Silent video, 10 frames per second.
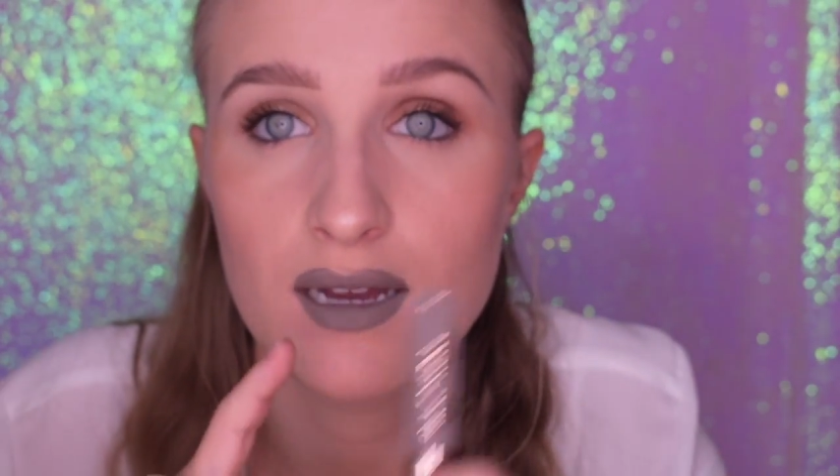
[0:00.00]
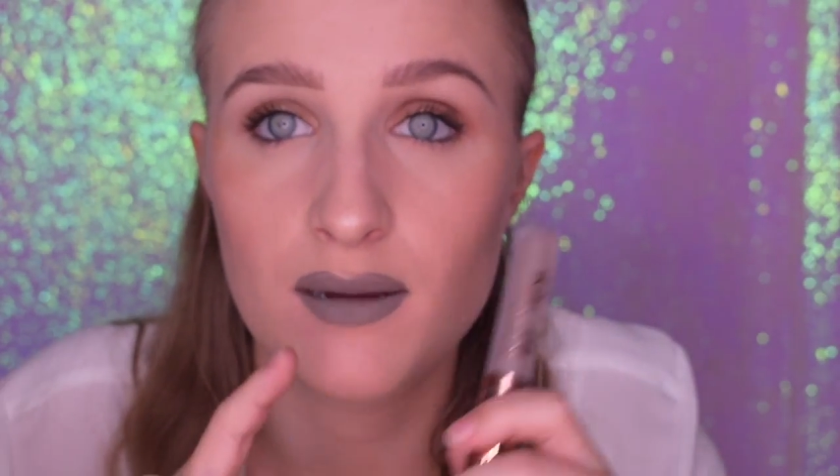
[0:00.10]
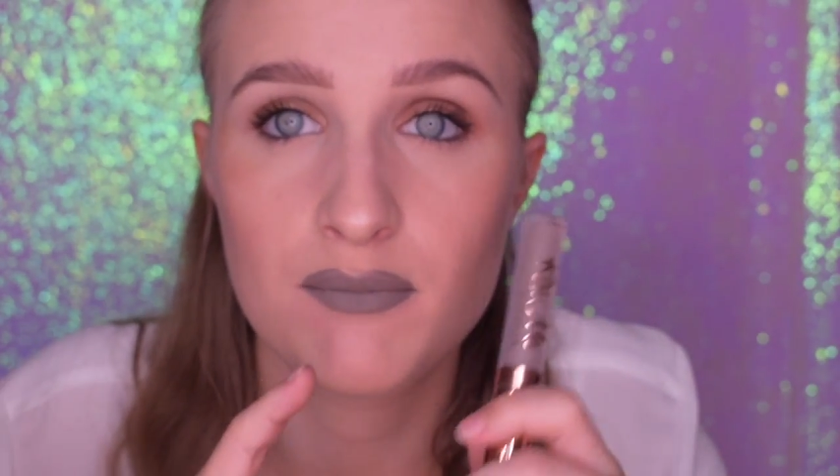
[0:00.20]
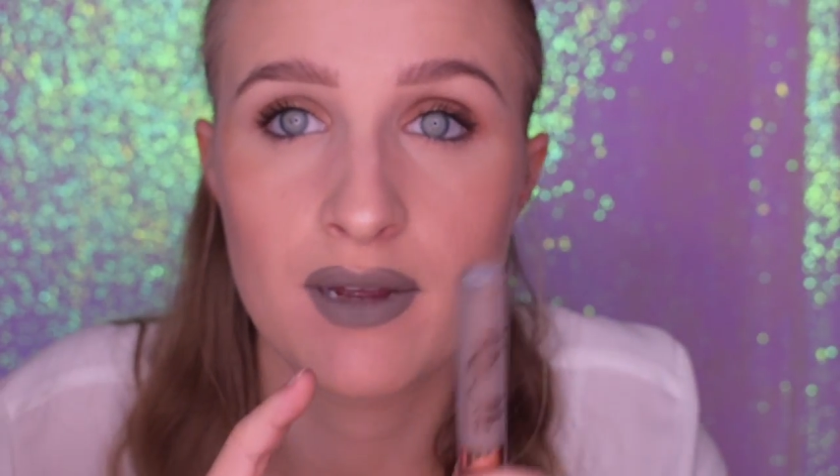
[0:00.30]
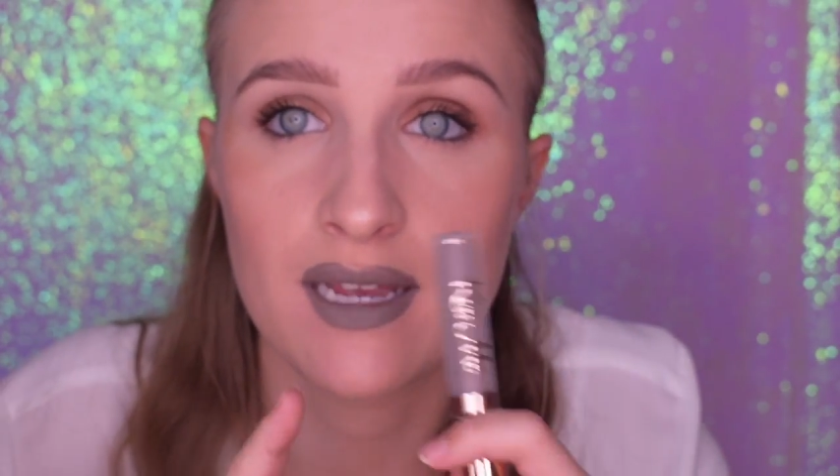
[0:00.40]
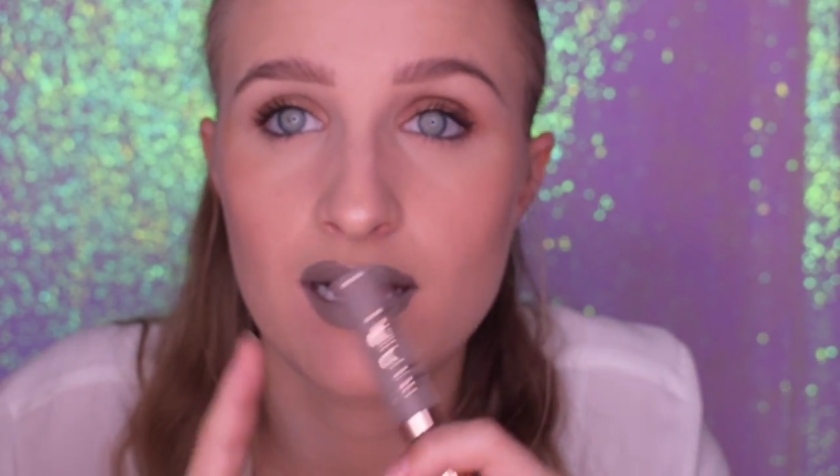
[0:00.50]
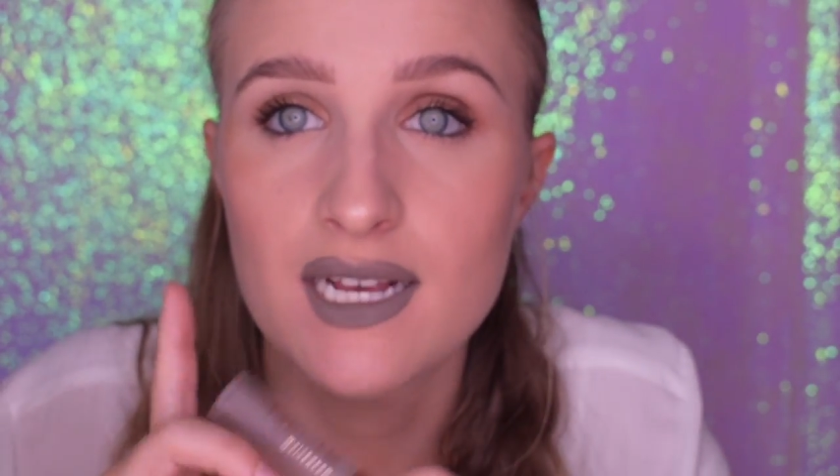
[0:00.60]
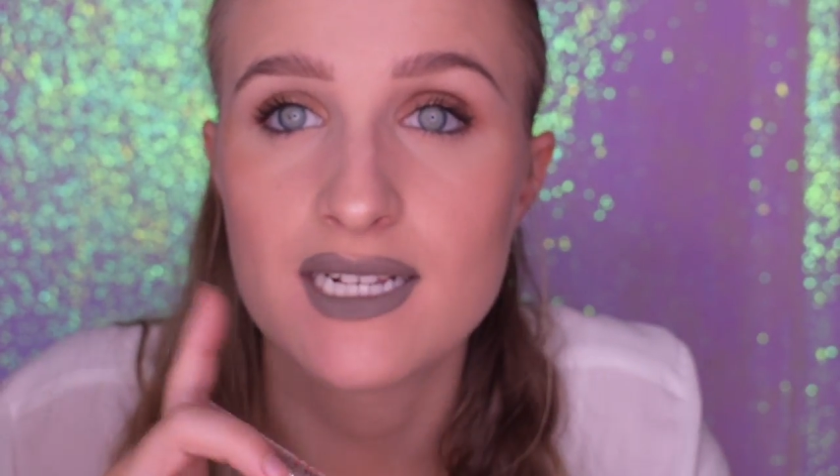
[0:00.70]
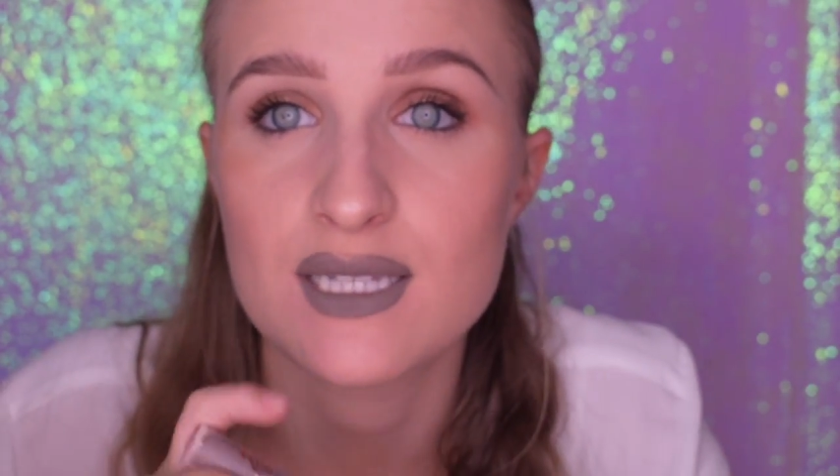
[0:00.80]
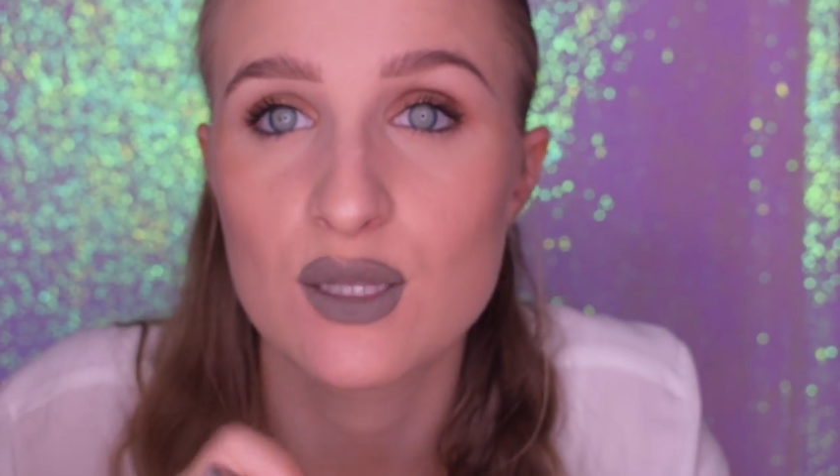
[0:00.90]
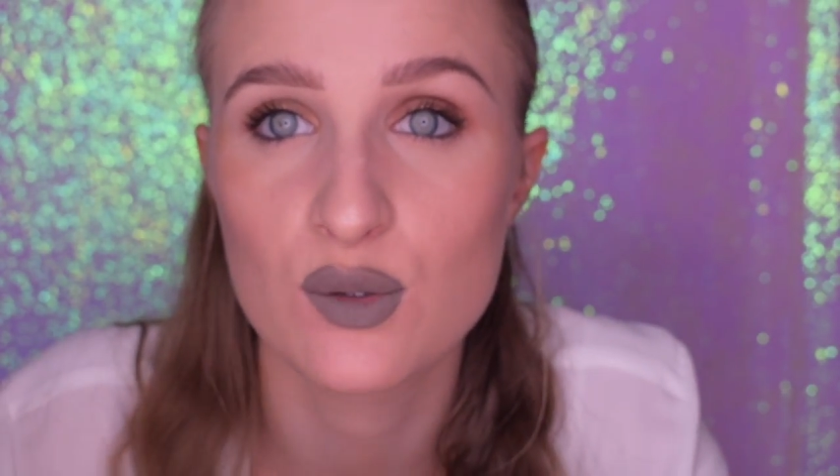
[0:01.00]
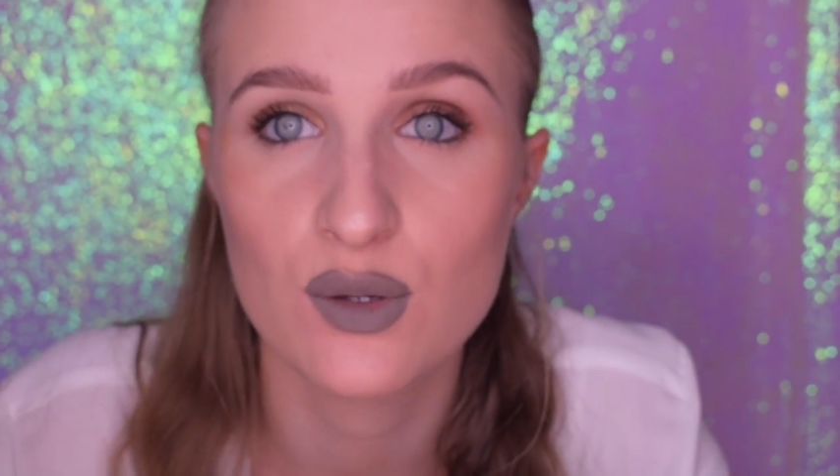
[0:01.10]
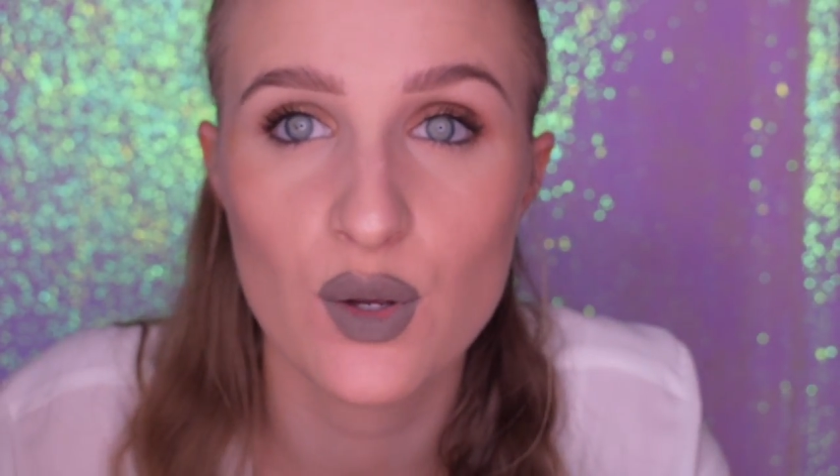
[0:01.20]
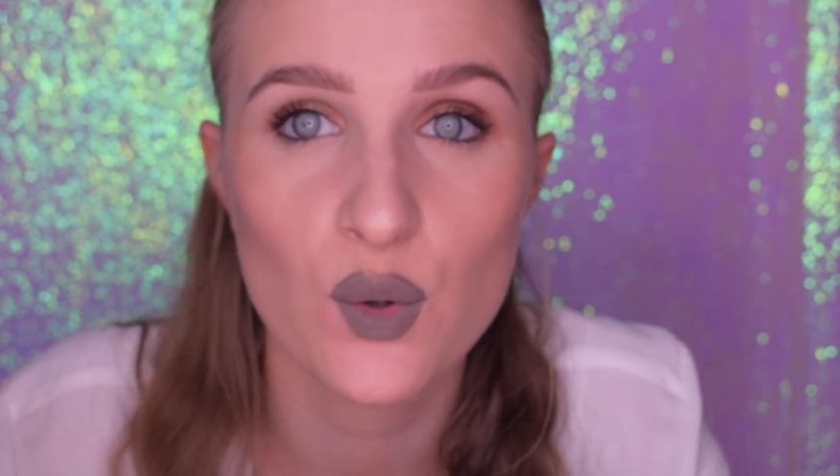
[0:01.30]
My eyes look